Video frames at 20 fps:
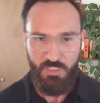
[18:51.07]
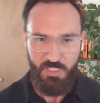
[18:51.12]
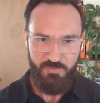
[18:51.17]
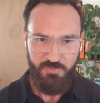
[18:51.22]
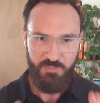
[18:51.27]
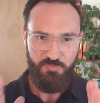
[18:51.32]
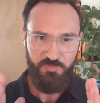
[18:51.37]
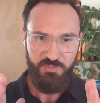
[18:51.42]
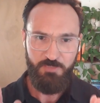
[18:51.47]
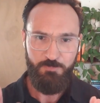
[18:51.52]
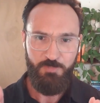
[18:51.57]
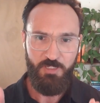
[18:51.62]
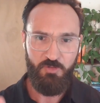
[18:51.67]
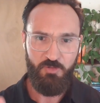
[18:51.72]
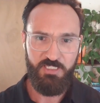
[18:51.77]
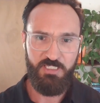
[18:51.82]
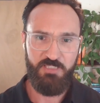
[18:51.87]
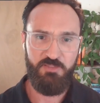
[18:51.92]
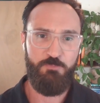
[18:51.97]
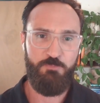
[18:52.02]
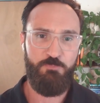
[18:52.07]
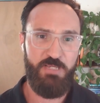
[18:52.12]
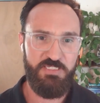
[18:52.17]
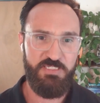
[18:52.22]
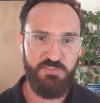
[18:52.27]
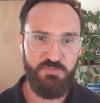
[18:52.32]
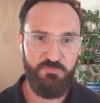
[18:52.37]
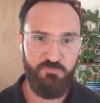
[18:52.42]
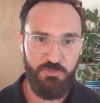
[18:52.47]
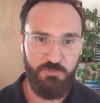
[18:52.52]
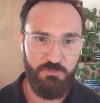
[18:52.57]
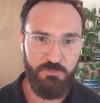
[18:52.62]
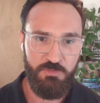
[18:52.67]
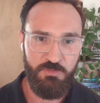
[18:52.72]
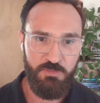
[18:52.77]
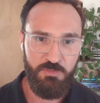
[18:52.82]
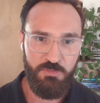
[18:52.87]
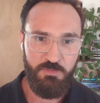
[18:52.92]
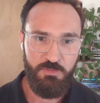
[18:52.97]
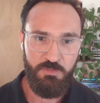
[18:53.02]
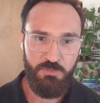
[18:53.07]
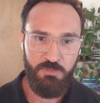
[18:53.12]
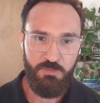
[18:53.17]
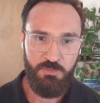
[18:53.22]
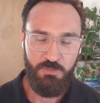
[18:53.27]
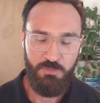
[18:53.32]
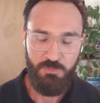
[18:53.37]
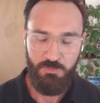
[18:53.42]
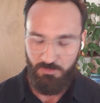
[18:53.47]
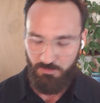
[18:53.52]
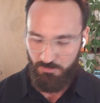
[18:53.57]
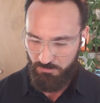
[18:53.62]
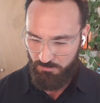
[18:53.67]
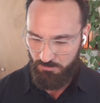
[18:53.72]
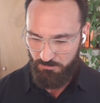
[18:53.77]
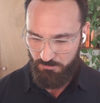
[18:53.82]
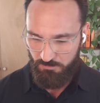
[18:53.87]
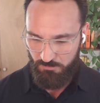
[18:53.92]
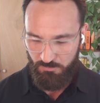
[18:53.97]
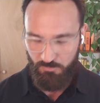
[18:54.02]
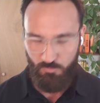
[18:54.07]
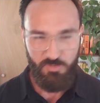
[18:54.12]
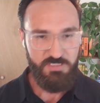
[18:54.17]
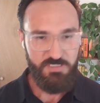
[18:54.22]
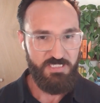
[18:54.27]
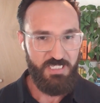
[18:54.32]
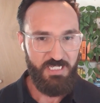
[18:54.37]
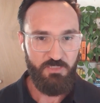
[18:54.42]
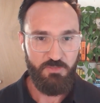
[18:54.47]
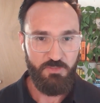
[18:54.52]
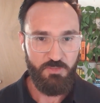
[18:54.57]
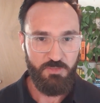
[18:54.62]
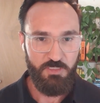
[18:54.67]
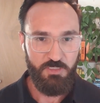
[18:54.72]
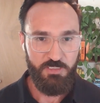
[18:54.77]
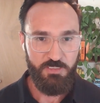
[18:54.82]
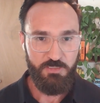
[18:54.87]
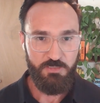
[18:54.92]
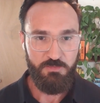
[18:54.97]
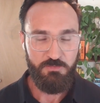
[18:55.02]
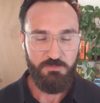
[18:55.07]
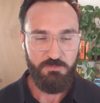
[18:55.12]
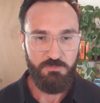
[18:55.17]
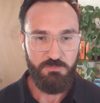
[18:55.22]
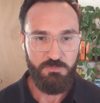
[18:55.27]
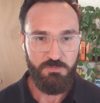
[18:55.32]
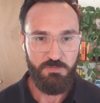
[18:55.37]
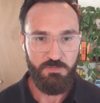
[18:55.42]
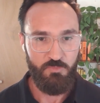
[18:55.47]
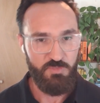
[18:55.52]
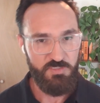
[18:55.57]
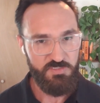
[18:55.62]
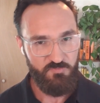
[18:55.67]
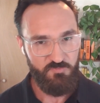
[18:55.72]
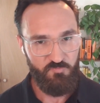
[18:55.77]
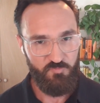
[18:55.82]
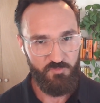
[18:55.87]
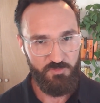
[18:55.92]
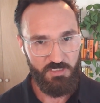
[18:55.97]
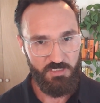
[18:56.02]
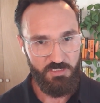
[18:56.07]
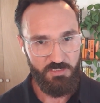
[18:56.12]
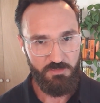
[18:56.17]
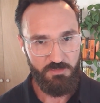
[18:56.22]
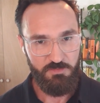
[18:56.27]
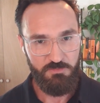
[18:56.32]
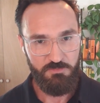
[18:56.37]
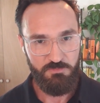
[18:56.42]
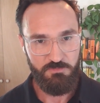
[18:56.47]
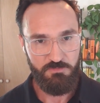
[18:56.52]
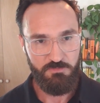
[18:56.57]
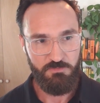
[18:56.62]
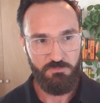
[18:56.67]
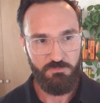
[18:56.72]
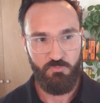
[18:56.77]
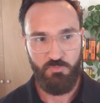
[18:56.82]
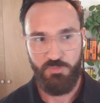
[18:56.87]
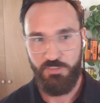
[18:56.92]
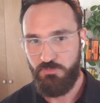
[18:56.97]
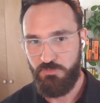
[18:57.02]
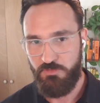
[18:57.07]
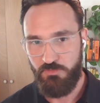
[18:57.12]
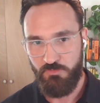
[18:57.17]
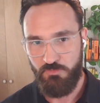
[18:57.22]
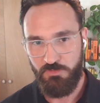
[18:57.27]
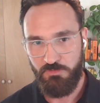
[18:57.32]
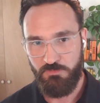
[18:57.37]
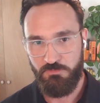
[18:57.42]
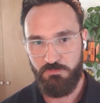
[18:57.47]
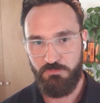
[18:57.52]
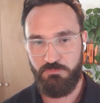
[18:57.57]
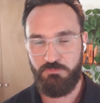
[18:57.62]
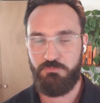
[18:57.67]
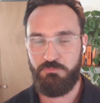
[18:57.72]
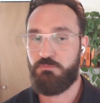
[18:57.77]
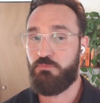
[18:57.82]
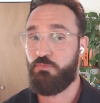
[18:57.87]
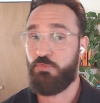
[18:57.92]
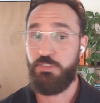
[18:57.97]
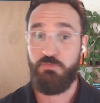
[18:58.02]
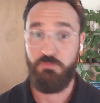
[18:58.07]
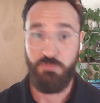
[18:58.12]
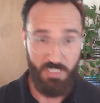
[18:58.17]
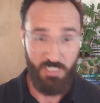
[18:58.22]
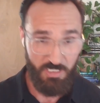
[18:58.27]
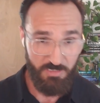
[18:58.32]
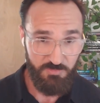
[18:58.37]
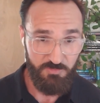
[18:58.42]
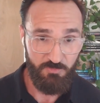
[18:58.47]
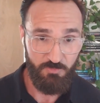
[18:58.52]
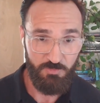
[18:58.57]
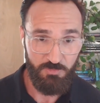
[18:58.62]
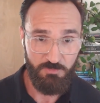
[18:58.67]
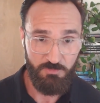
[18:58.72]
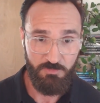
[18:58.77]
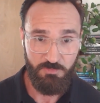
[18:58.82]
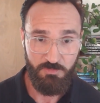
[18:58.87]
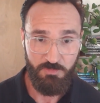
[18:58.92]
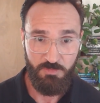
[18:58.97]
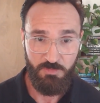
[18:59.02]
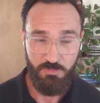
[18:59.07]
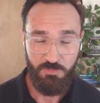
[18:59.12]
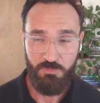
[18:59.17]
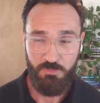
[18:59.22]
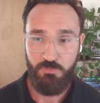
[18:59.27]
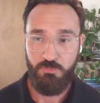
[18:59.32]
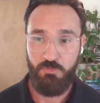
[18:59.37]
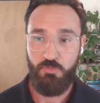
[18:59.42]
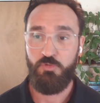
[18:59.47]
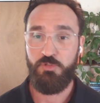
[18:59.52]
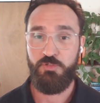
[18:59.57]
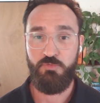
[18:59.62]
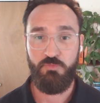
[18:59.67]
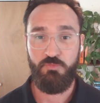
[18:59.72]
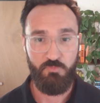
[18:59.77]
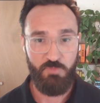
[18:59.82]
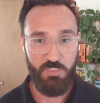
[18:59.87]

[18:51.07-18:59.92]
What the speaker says: And then think about, okay, the best of you. What does that look like? What does it feel like? What are you doing? What are you not doing? Who are you